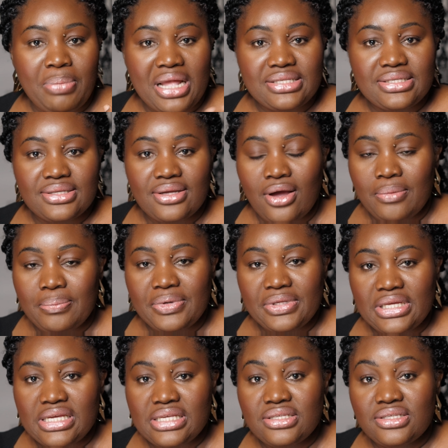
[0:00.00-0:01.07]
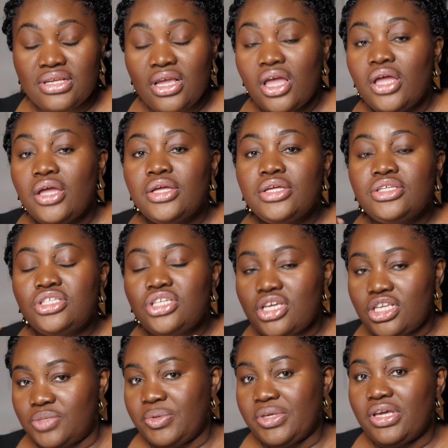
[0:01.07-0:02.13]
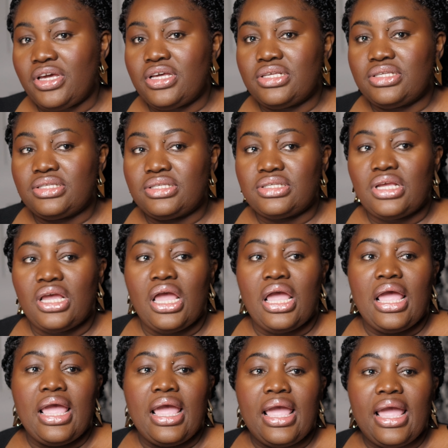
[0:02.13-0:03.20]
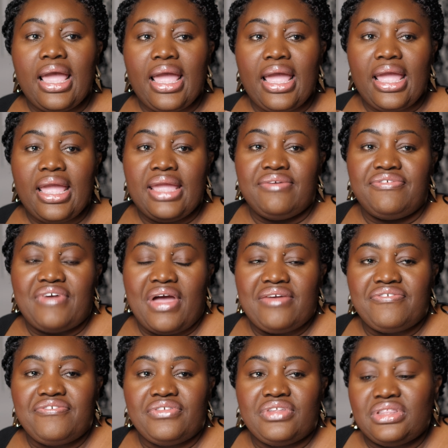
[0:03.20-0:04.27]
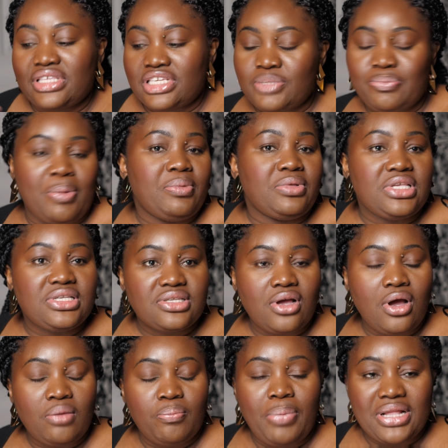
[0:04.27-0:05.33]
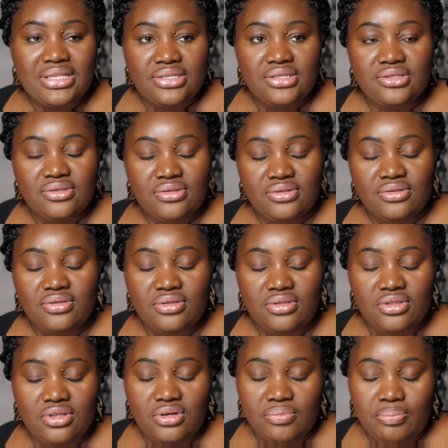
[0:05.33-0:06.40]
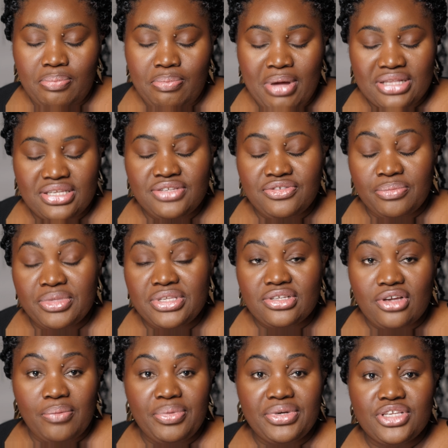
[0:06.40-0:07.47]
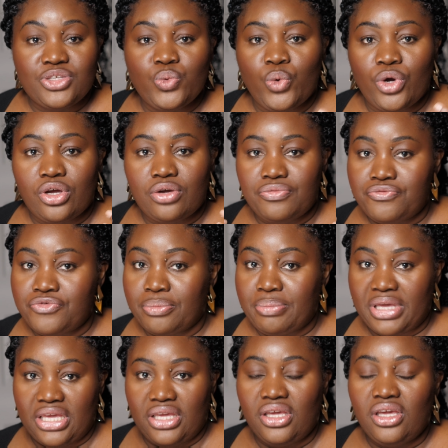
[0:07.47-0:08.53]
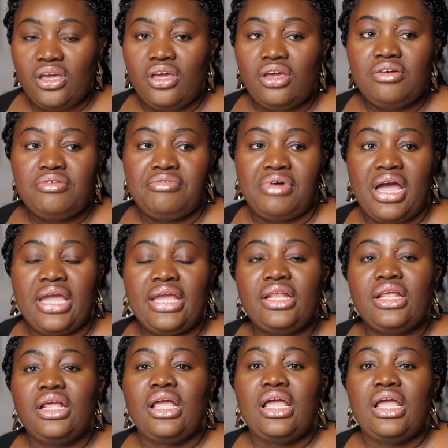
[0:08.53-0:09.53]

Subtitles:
pattern companies, just because if this pattern, the patterns from these companies work for me, right?